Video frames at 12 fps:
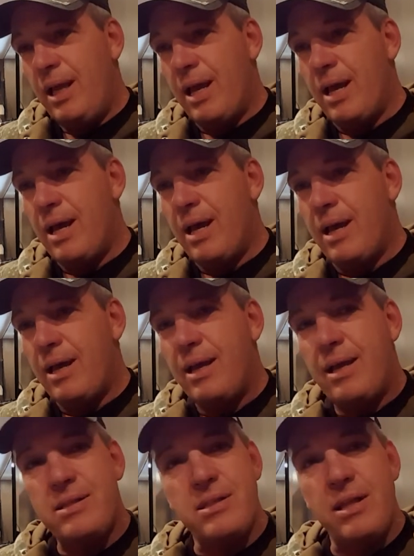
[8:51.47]

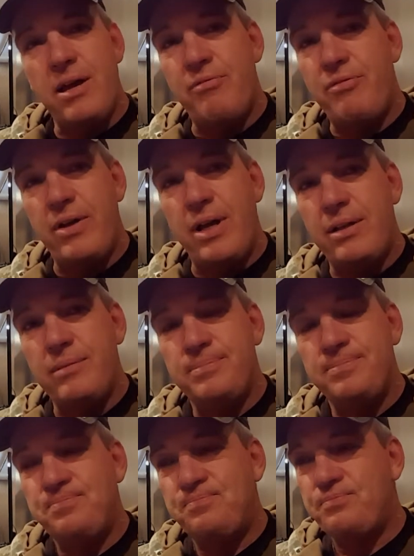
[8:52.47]
That's a lot of fun,
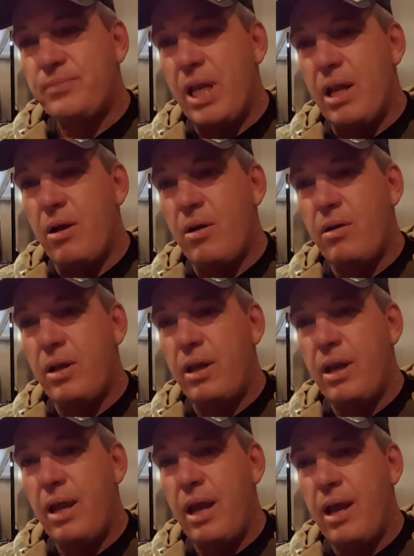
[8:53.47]
you know,
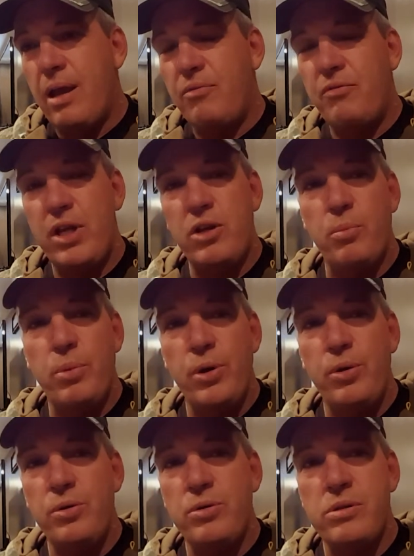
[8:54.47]
and Victor
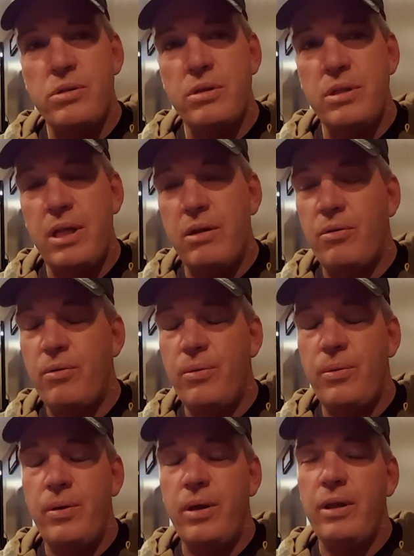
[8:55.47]
Brews did a
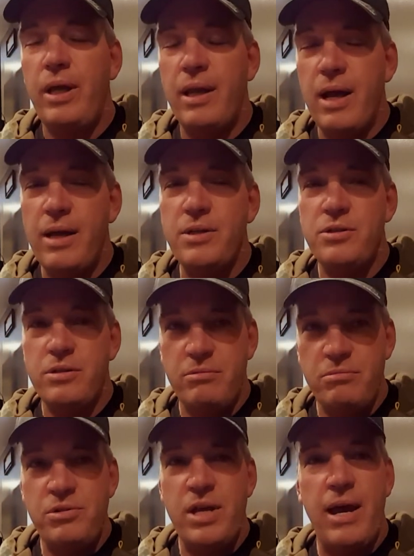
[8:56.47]
really nice
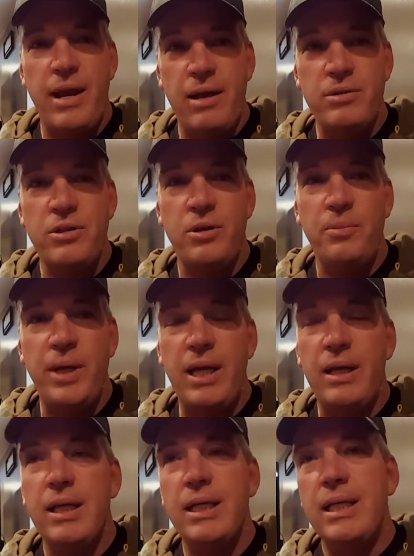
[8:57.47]
shout out to
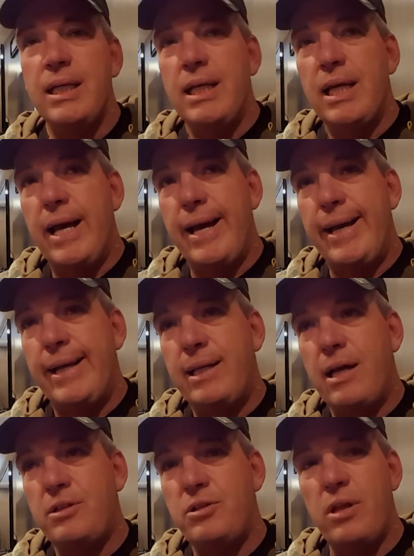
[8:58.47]
me
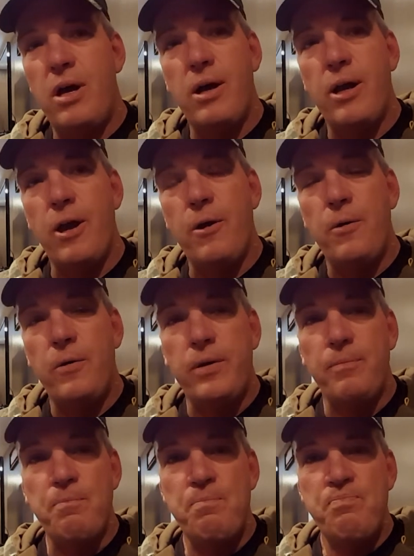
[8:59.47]
not too long ago,
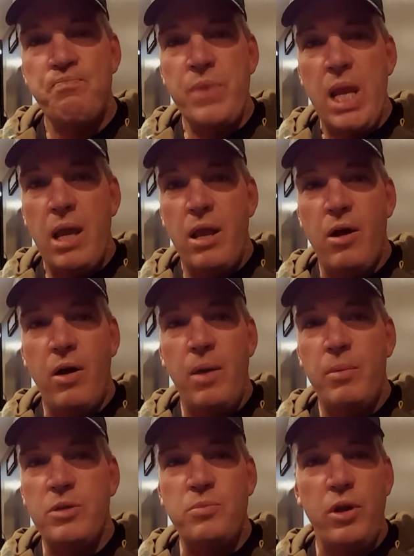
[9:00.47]
and you know,
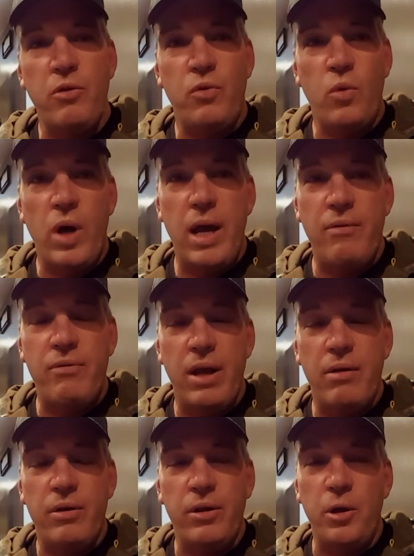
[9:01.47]
him and his beautiful wife, and
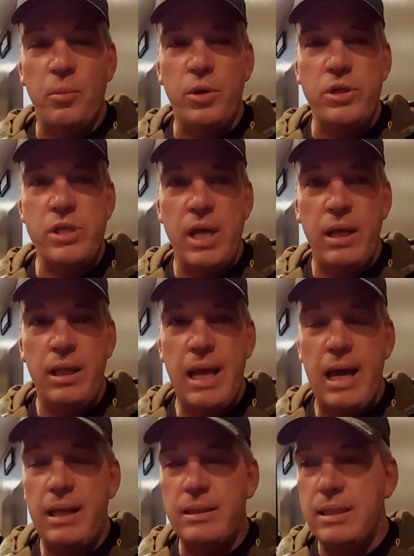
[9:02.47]
I really appreciated
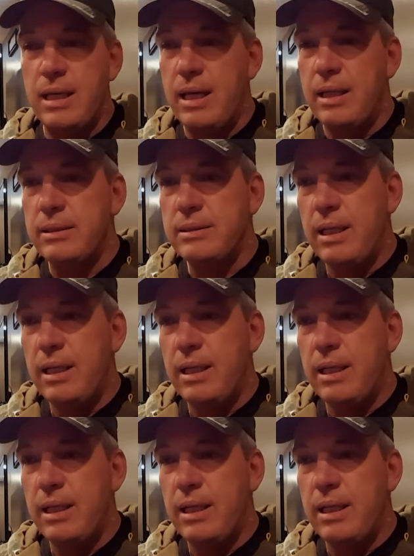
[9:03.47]
that.